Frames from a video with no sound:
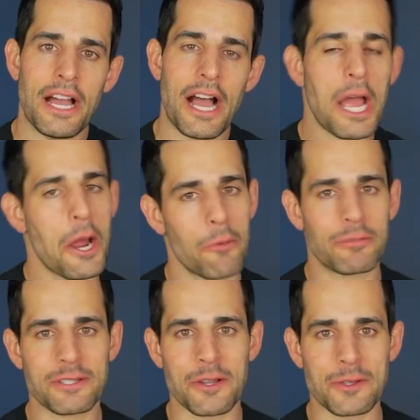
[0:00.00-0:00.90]
I hope
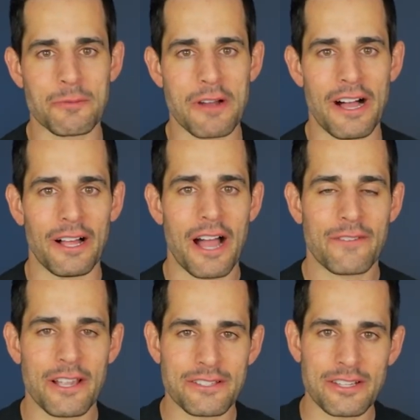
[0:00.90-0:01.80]
this goes well. I've
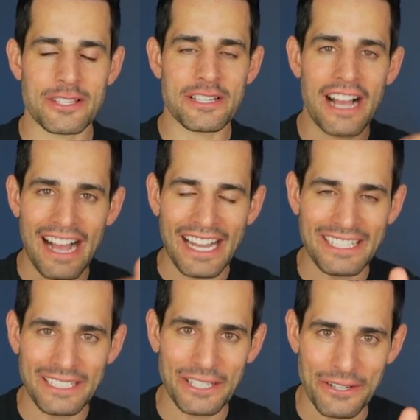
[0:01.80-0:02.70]
got such a
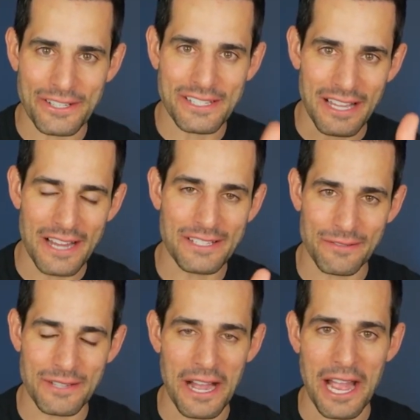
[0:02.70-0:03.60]
tiny little slice
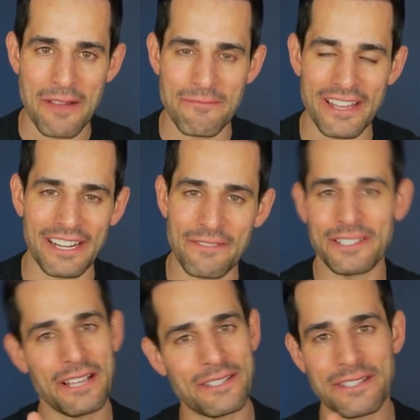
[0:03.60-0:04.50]
of time that if it
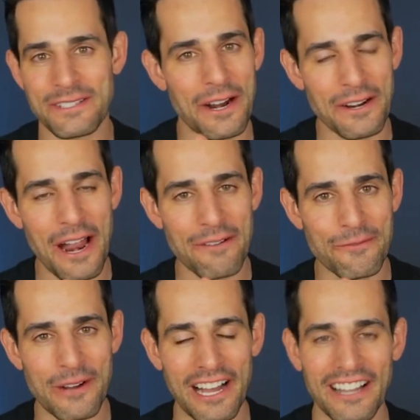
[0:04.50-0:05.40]
doesn't start off
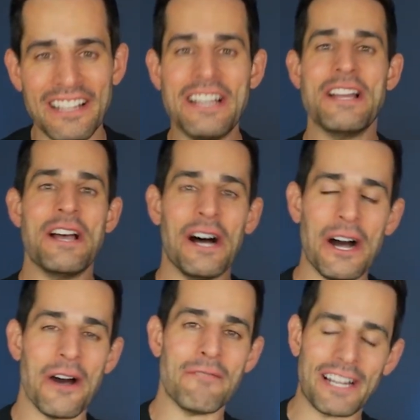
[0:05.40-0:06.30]
well,
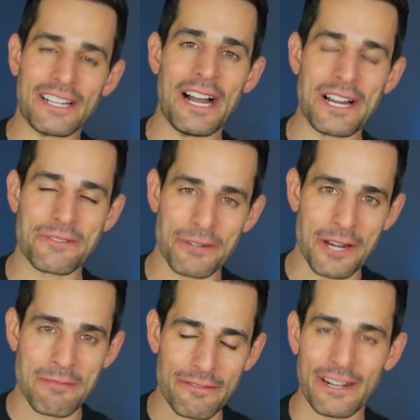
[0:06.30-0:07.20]
oh my gosh, we're going
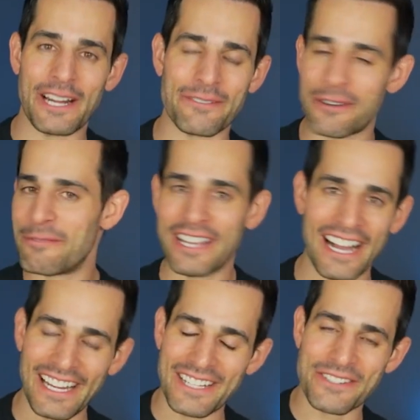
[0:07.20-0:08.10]
to be fighting from
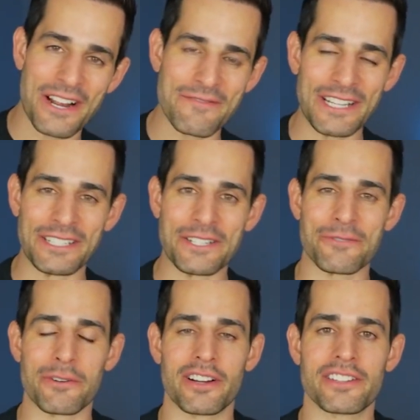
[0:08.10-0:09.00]
behind to try to make this
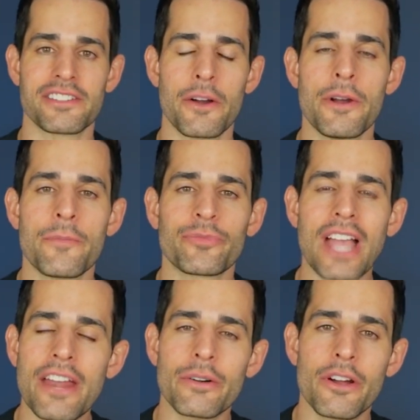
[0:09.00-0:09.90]
work. So
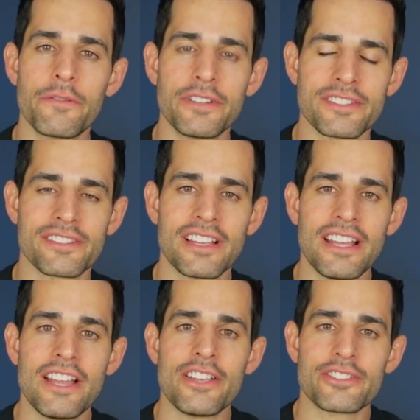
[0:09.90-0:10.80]
I don't yeah. know if it's
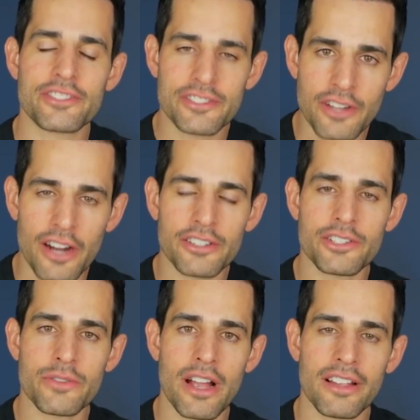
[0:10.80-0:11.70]

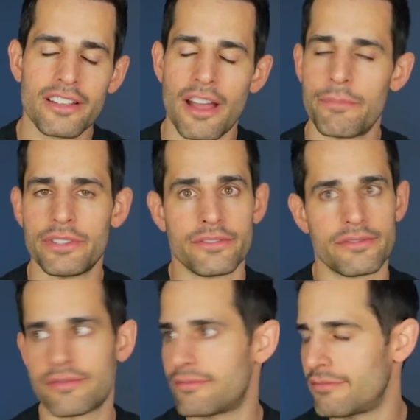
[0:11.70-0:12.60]
starstruck. I've been
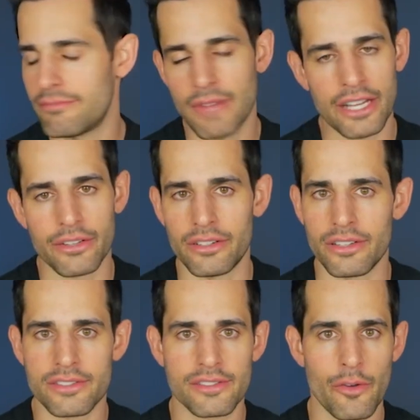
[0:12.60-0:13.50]
my
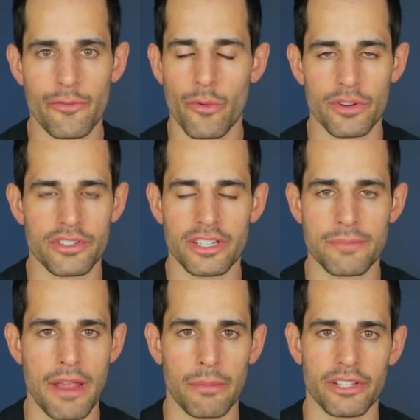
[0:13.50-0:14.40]
goodness, so fortunate to
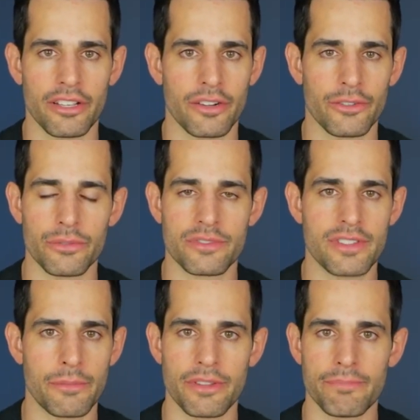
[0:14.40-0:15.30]
be able to interview
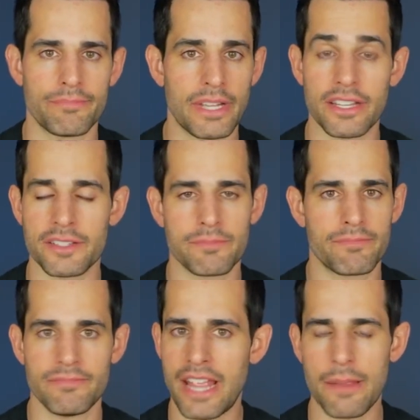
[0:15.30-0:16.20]
some of the biggest
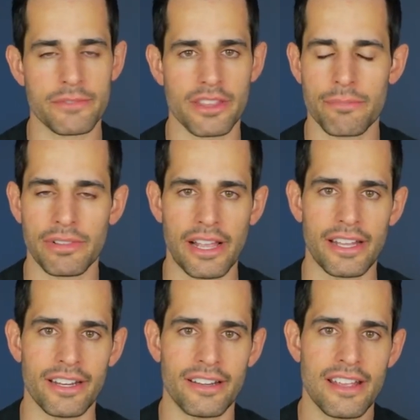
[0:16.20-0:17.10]
names on the
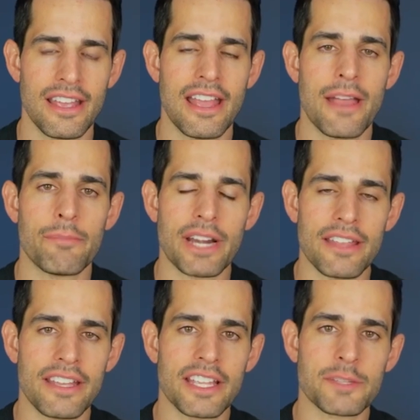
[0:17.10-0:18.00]
planet. Yeah. But I
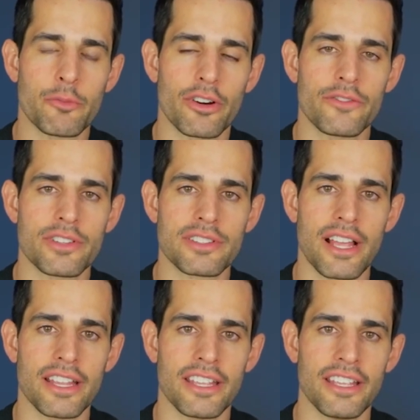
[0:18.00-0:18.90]
think it's more of just
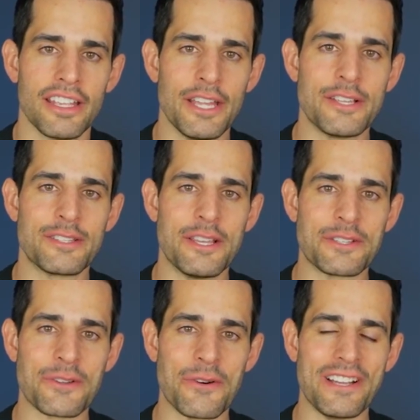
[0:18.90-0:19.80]
like, is
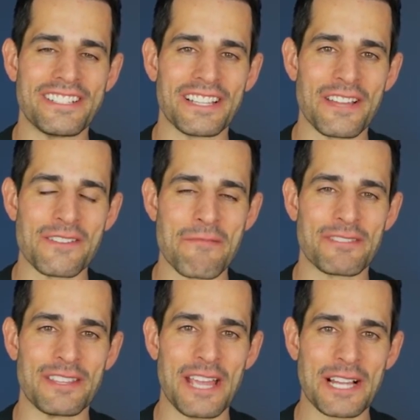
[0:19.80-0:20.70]
this going to live up
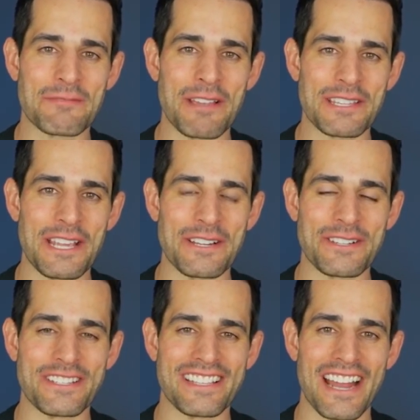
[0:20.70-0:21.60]
to the
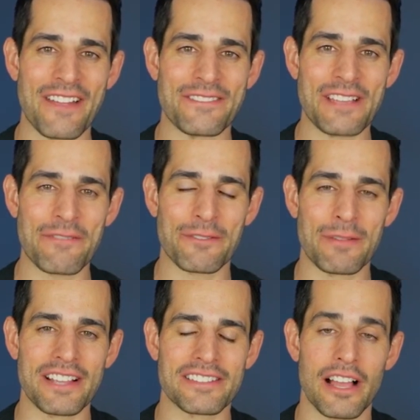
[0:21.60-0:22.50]
expectations that I've set for
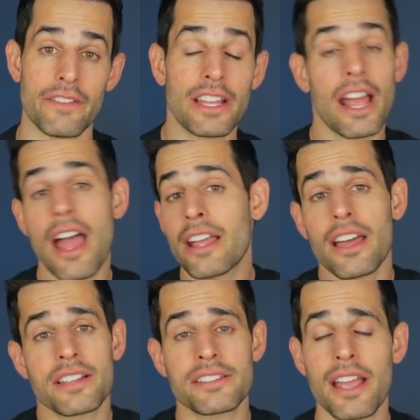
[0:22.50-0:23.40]
myself? And I, I
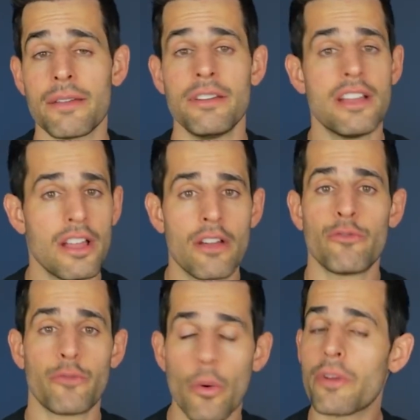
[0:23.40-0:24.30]
got to say,
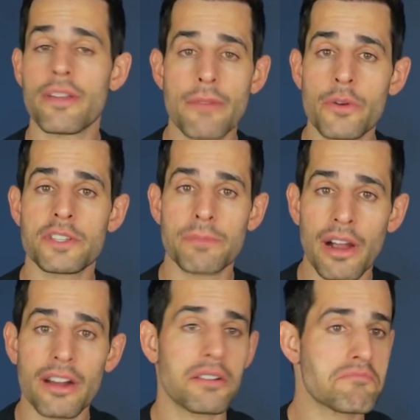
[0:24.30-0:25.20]
for the most
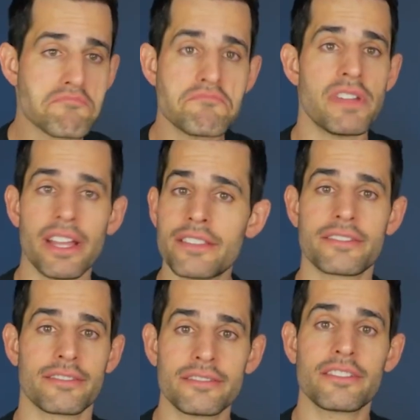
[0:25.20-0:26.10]
part,
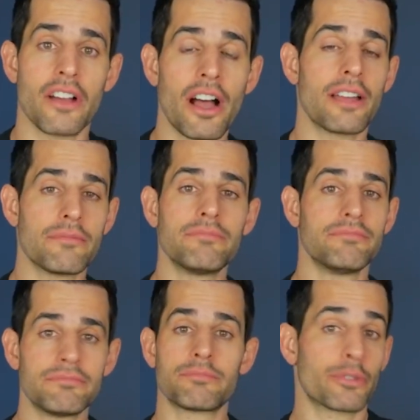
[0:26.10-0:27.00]
it's gone
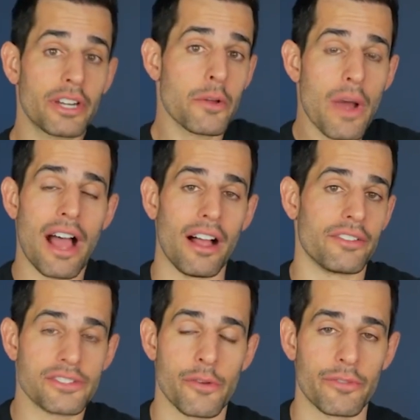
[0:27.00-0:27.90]
pretty well
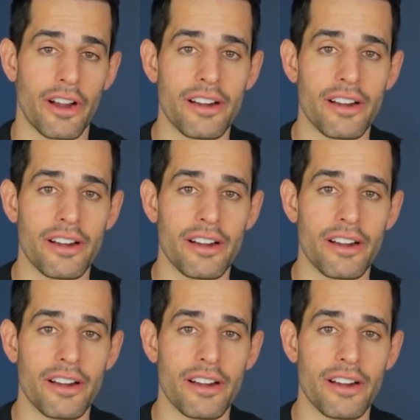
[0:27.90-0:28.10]
so far.